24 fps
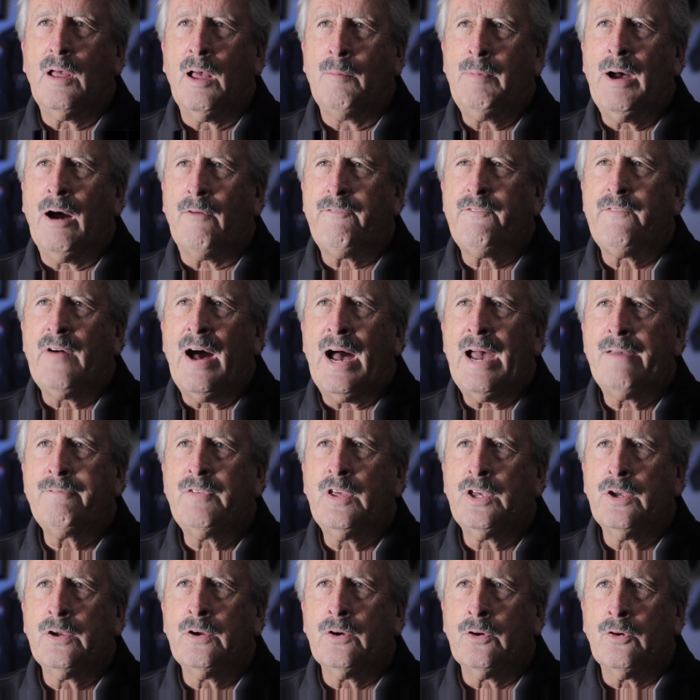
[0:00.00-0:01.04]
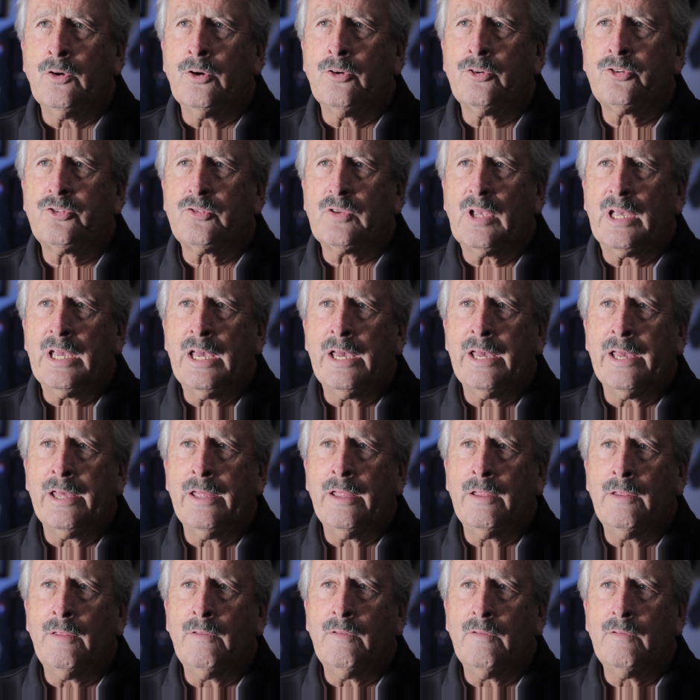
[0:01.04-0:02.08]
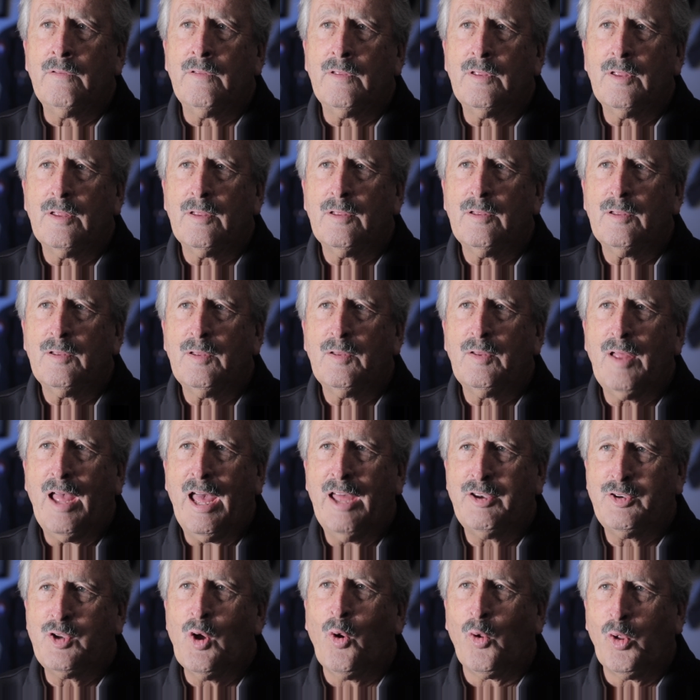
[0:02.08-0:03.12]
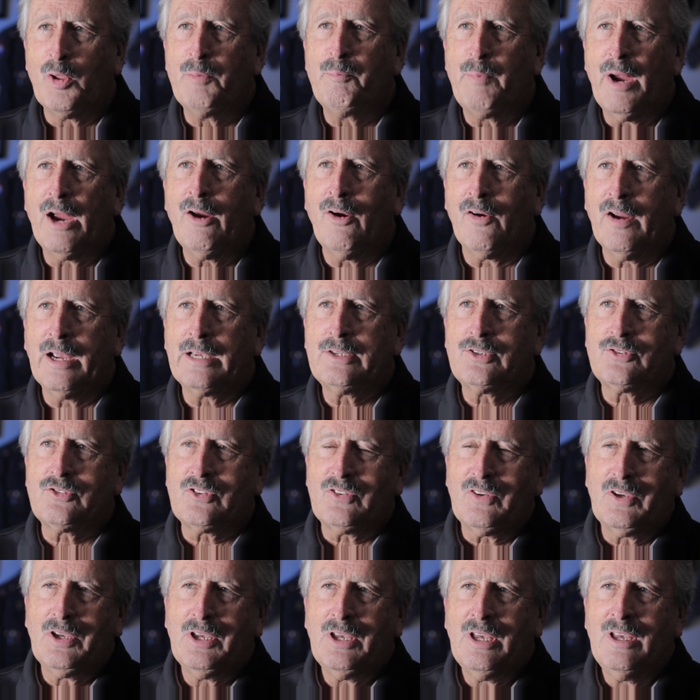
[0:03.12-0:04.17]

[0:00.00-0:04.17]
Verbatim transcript: about five years in at Dolan Barracks,